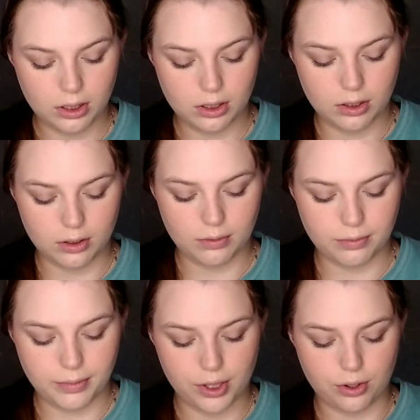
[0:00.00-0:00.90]
to
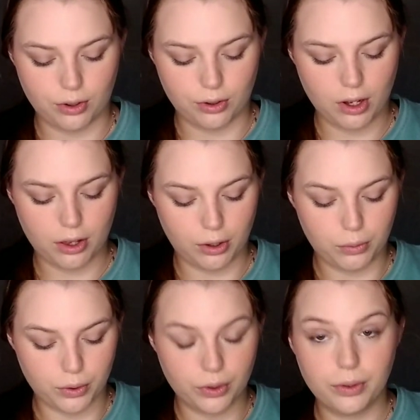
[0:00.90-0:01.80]
make sure nothing
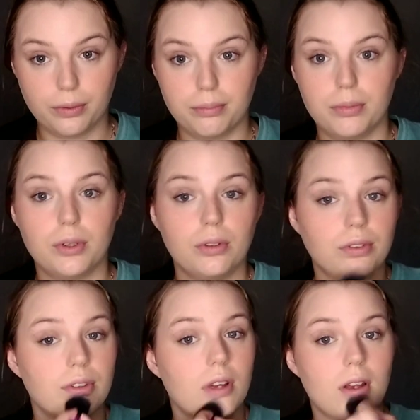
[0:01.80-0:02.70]
will move.
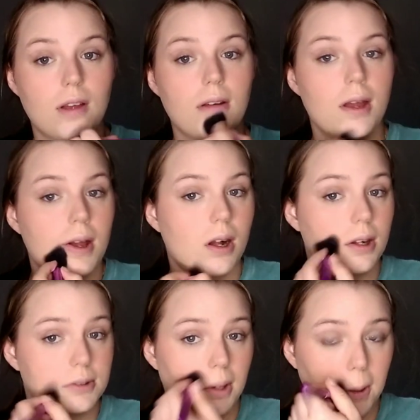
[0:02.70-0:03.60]

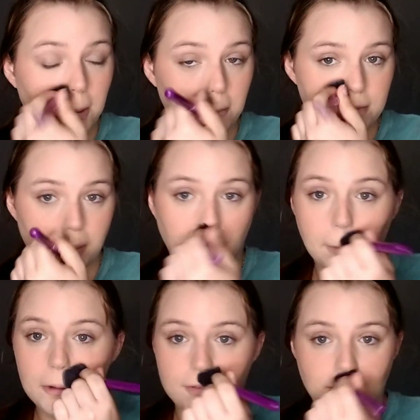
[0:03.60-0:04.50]
Also, I'm
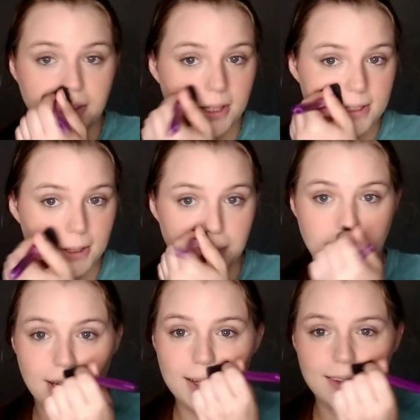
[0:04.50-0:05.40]
not filming this at the
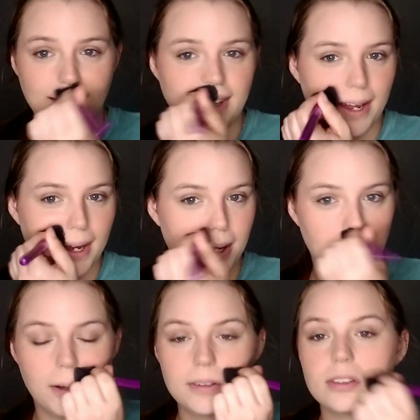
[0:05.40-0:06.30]
beginning of the day,
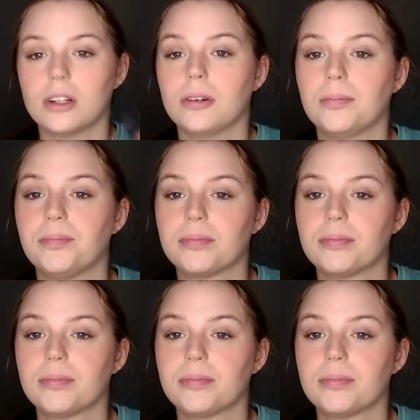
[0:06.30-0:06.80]
so